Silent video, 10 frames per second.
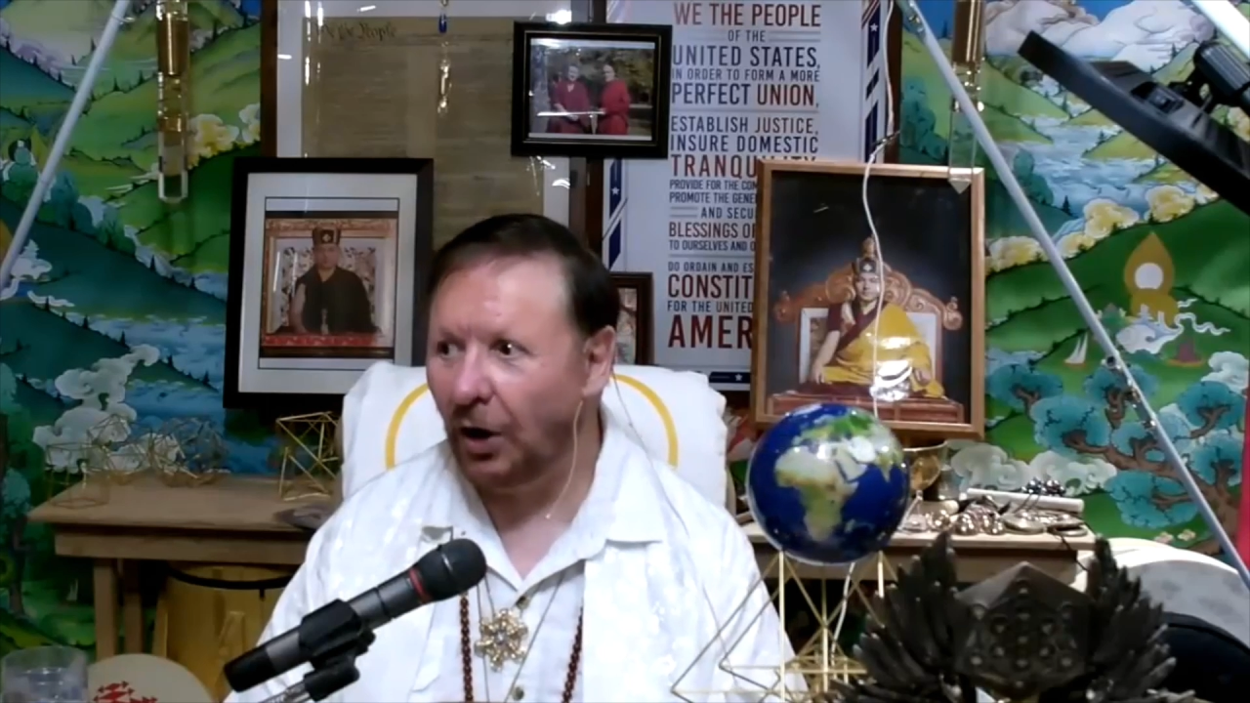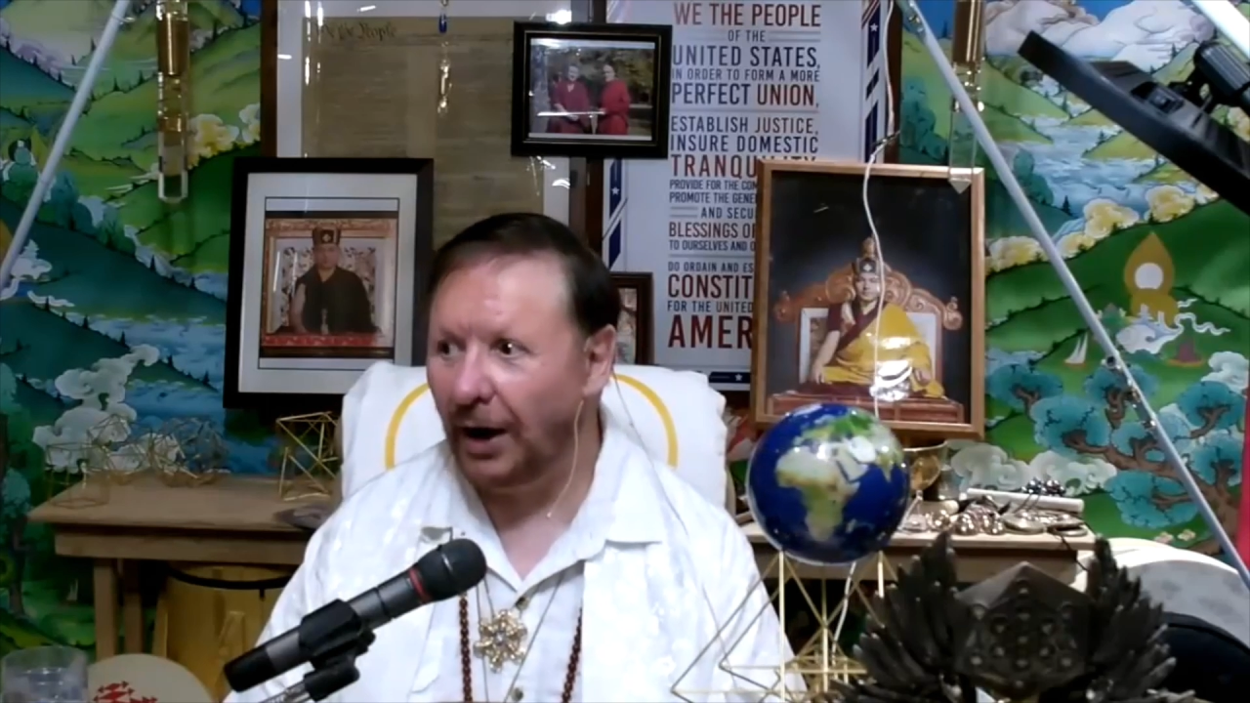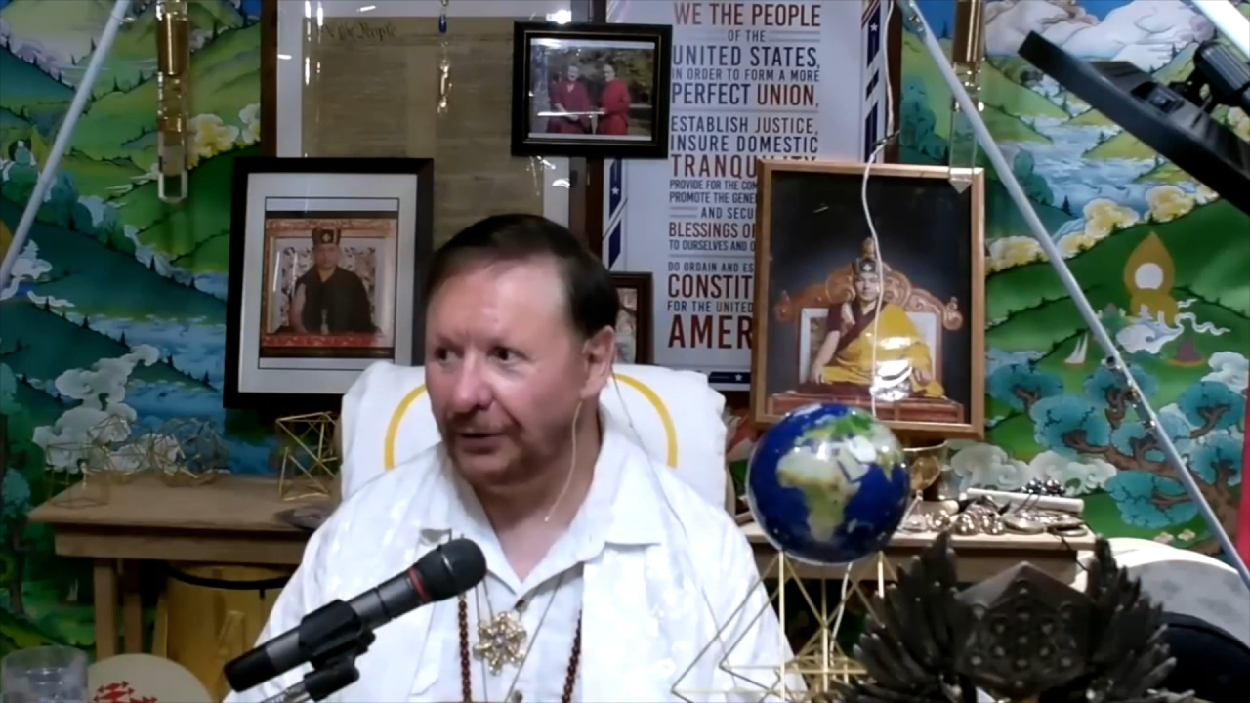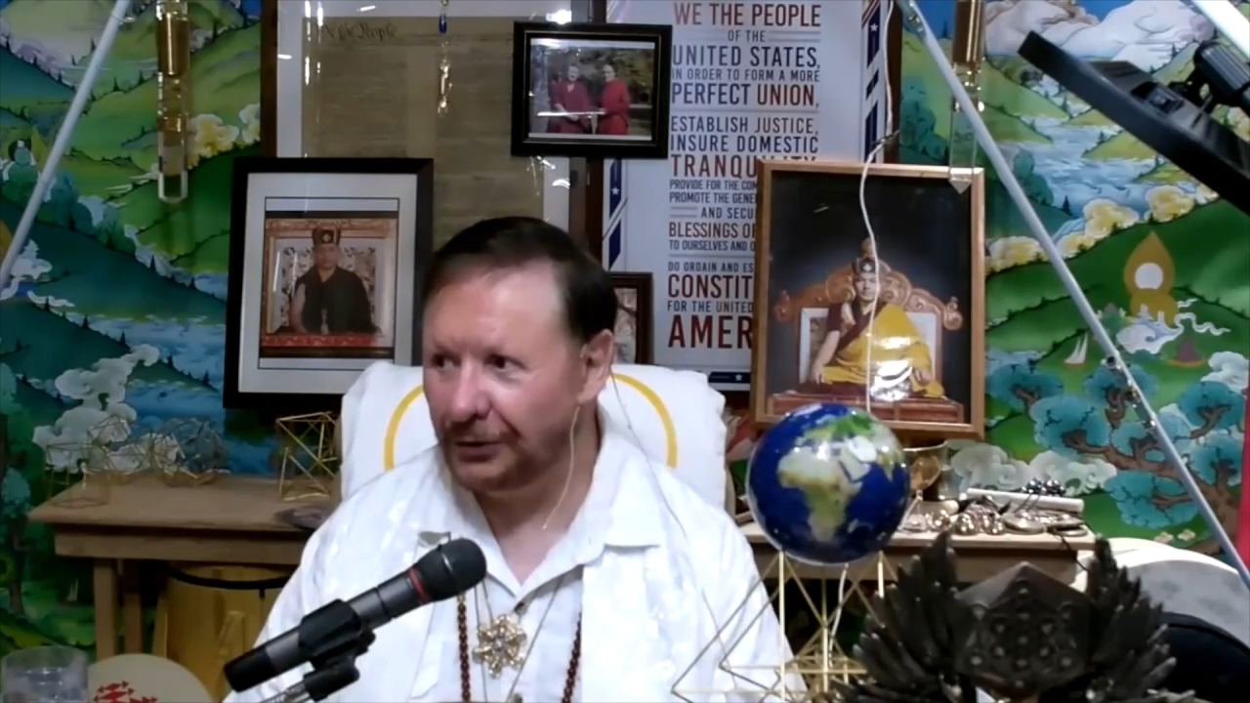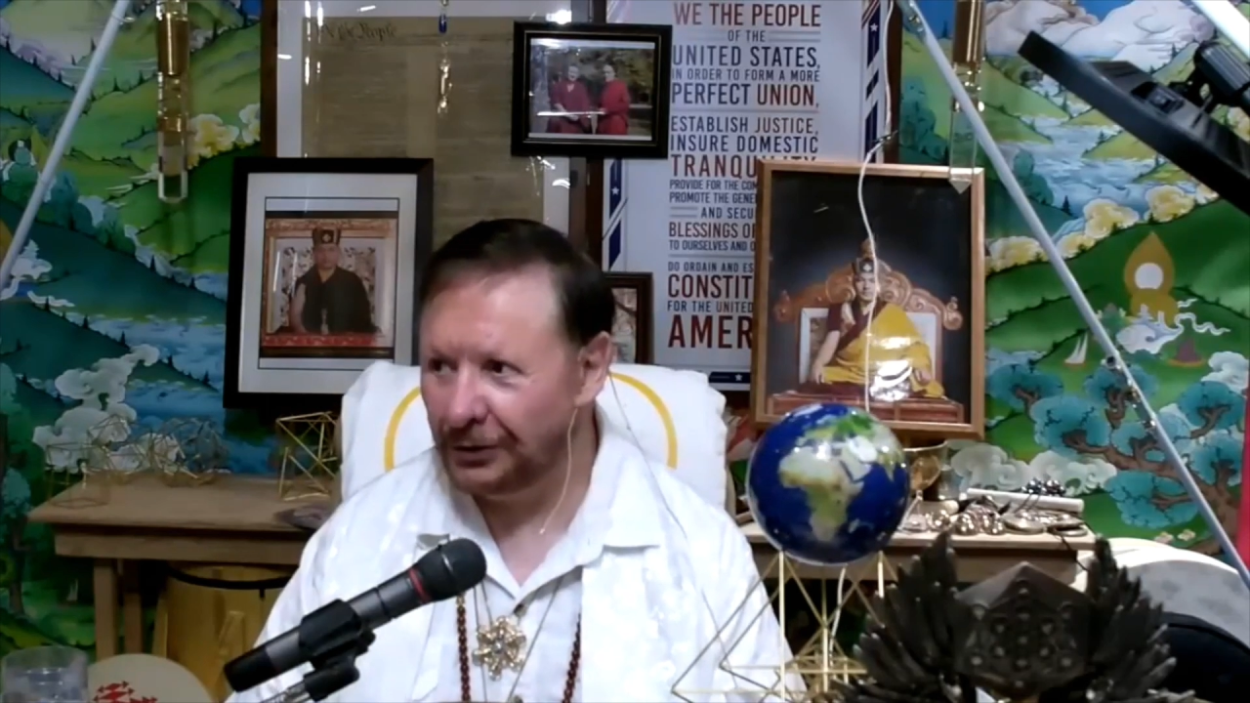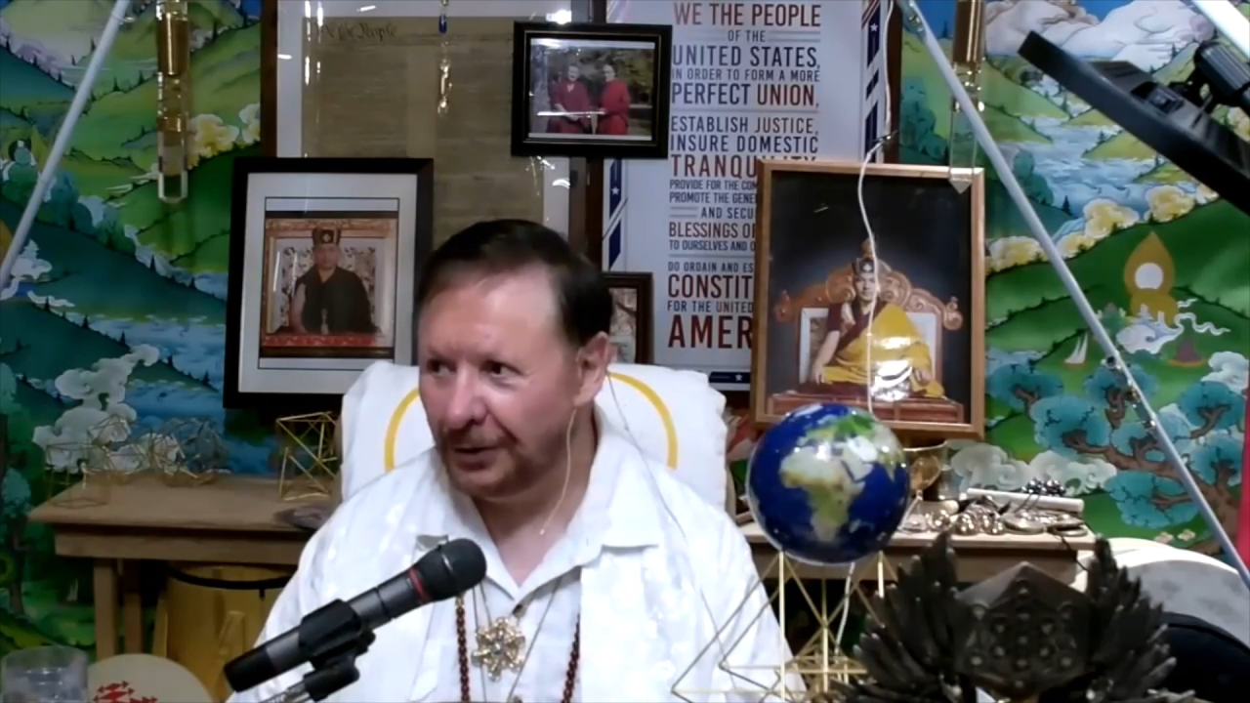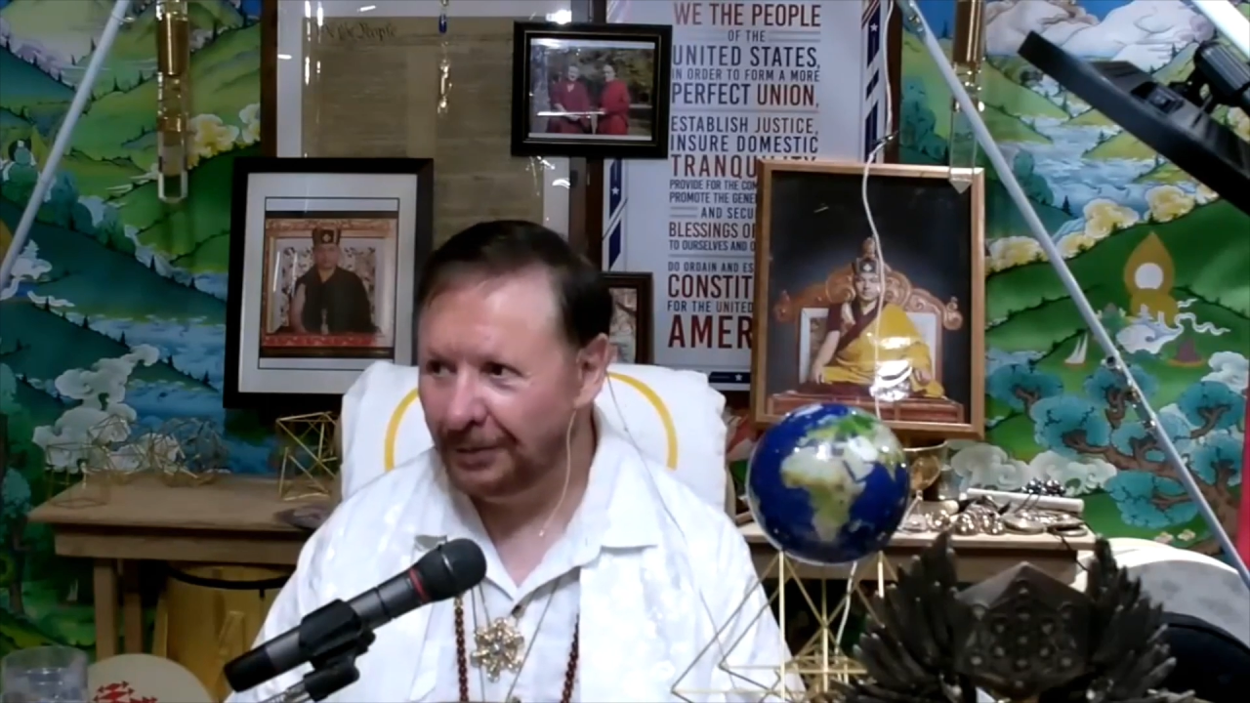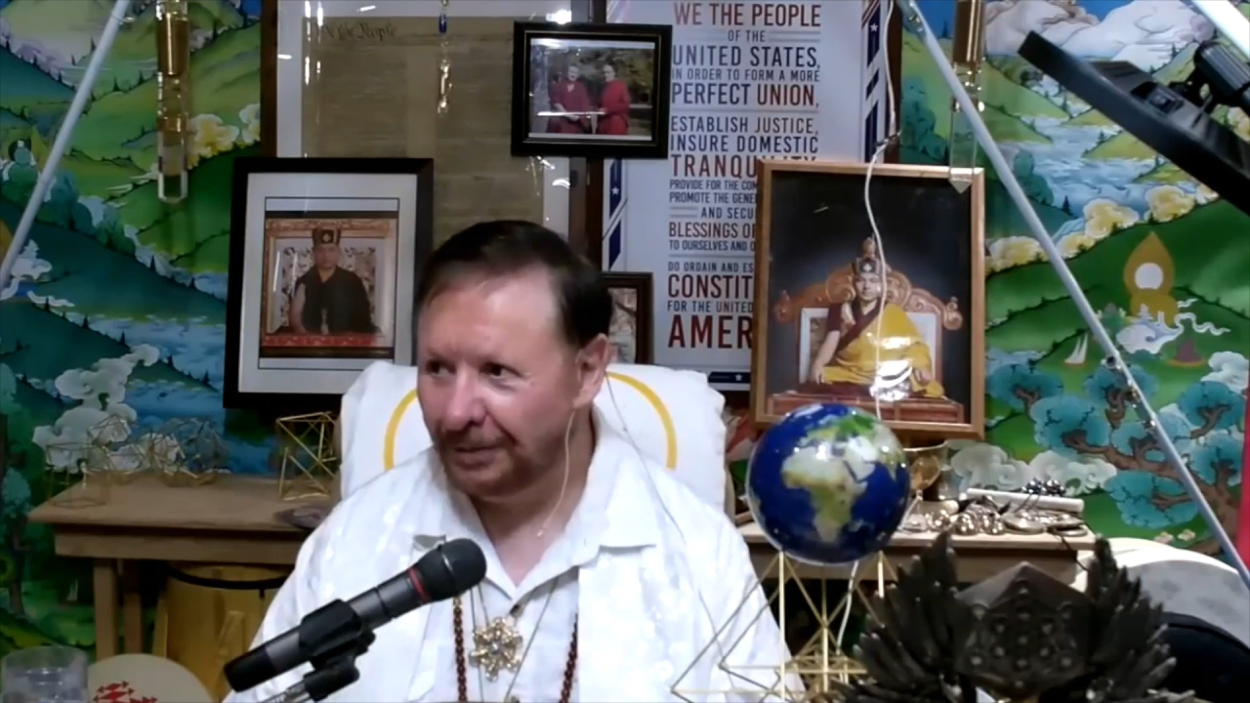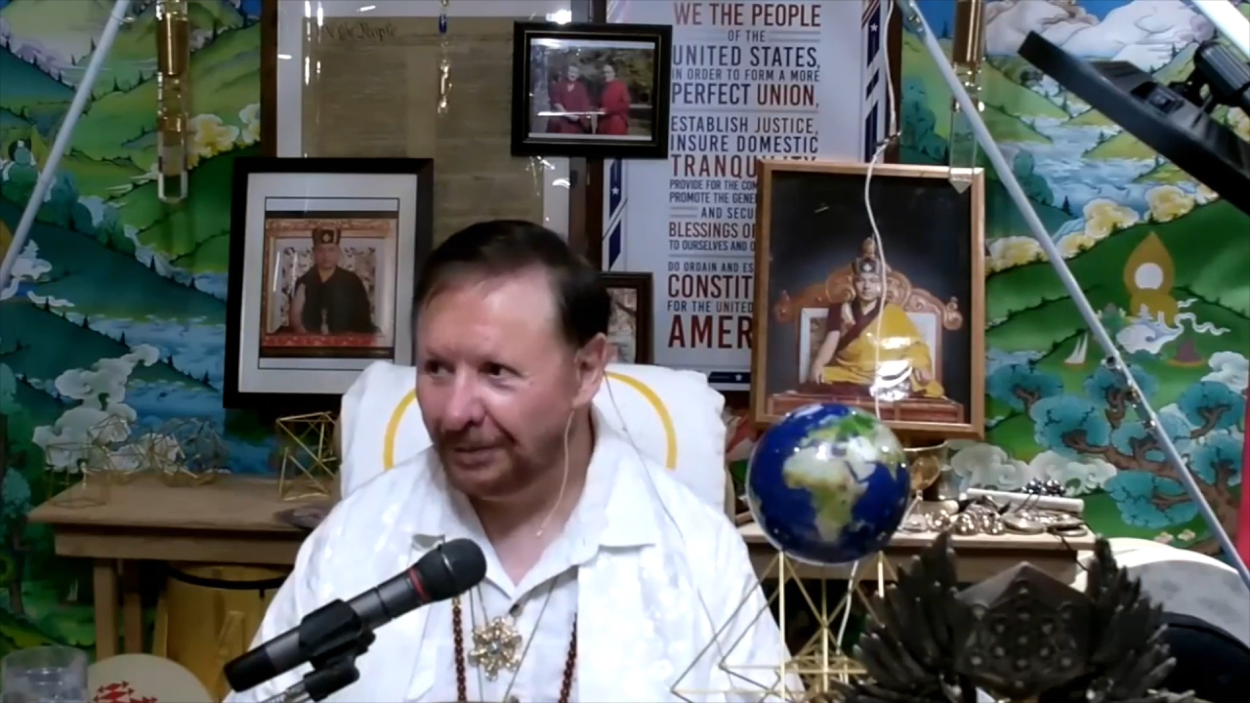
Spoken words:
thoughts.